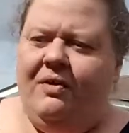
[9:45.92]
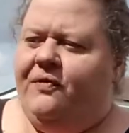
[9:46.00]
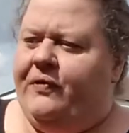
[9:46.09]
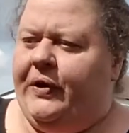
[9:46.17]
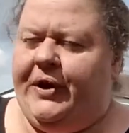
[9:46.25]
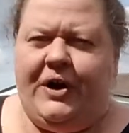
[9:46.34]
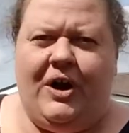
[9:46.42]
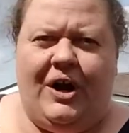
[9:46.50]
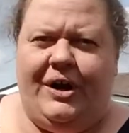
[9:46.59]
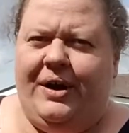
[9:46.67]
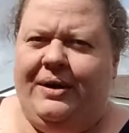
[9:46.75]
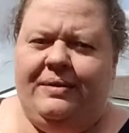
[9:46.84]
for your
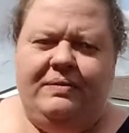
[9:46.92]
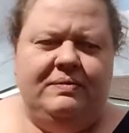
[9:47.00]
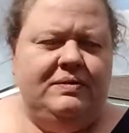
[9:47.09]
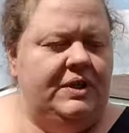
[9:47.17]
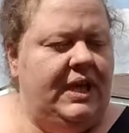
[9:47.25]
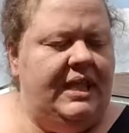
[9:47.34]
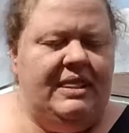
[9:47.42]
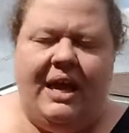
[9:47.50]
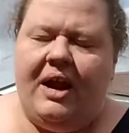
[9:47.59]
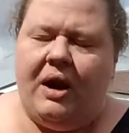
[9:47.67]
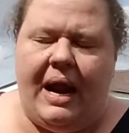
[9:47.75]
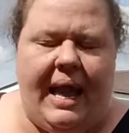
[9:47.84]
garden.
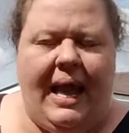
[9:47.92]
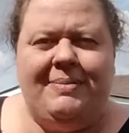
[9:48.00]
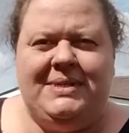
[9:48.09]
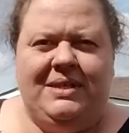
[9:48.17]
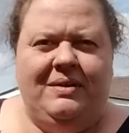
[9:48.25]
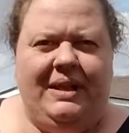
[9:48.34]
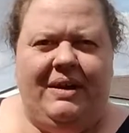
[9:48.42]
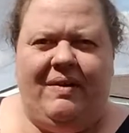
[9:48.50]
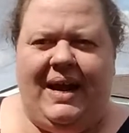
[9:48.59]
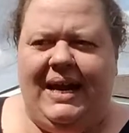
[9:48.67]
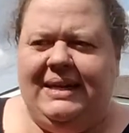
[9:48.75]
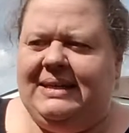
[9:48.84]
They are absolutely
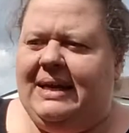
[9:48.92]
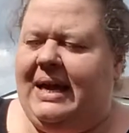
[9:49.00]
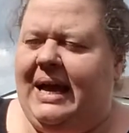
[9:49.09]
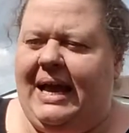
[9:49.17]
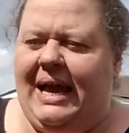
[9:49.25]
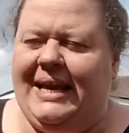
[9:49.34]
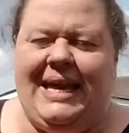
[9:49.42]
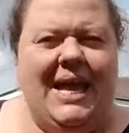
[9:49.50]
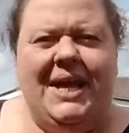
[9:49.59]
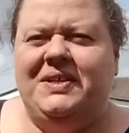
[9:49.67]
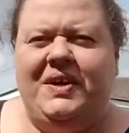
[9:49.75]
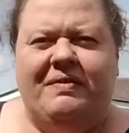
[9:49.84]
great. I
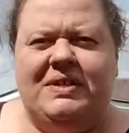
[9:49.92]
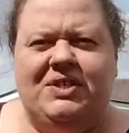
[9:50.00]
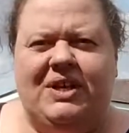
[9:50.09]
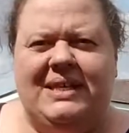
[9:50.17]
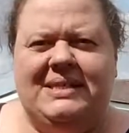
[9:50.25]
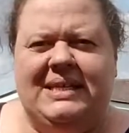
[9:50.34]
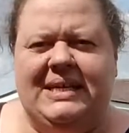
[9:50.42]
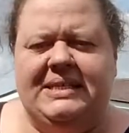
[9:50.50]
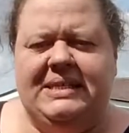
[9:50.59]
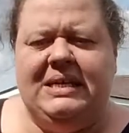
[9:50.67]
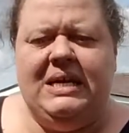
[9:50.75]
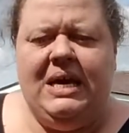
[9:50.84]
can't overstress
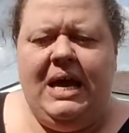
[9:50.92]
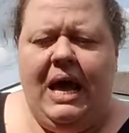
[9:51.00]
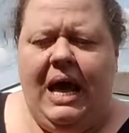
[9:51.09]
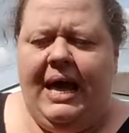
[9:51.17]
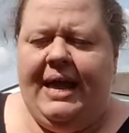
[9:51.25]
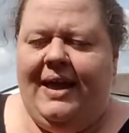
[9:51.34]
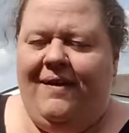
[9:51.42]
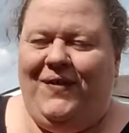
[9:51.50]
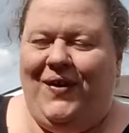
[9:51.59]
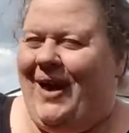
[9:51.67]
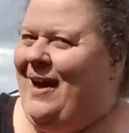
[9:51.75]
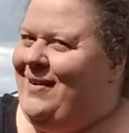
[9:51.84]
this. if
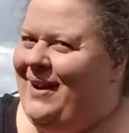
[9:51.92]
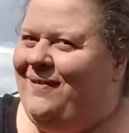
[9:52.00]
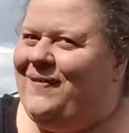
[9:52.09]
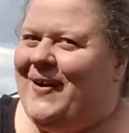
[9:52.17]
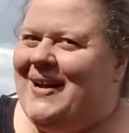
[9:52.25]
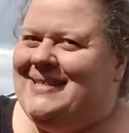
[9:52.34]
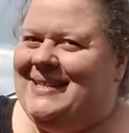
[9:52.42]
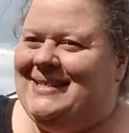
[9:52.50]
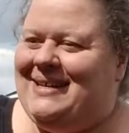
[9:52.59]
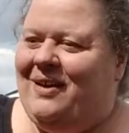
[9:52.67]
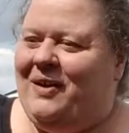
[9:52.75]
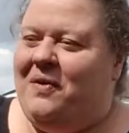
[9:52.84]
you have any friends that
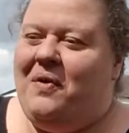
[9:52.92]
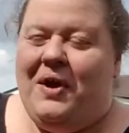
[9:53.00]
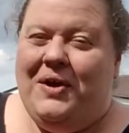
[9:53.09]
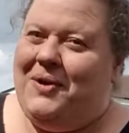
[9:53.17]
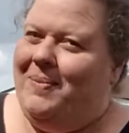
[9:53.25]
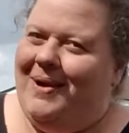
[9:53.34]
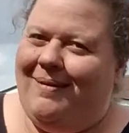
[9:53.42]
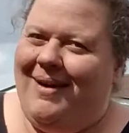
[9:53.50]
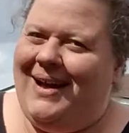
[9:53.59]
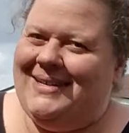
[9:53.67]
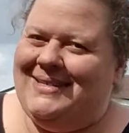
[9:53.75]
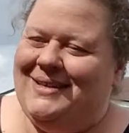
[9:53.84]
tell you, you better
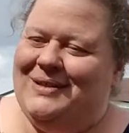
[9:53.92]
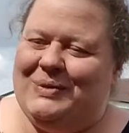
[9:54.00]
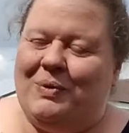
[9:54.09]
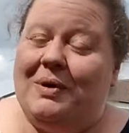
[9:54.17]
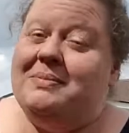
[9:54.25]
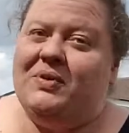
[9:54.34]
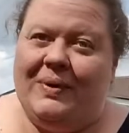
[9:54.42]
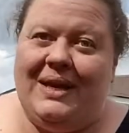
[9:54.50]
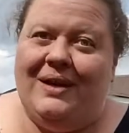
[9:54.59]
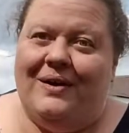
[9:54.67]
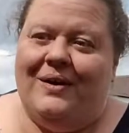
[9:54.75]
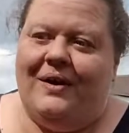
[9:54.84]
watch, those worms will
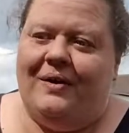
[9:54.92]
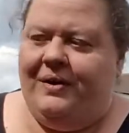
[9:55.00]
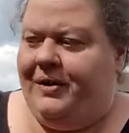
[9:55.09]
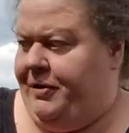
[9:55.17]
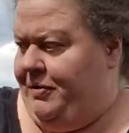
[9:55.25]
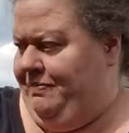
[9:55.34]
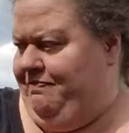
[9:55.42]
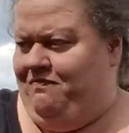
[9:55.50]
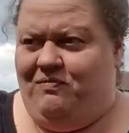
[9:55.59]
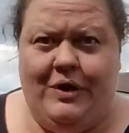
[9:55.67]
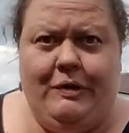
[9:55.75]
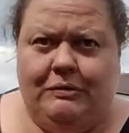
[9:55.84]
eat your
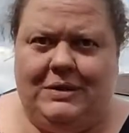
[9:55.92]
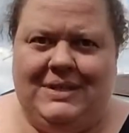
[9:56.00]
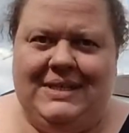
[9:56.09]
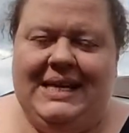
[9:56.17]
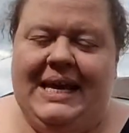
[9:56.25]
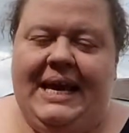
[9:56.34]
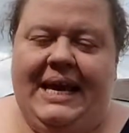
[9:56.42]
roots,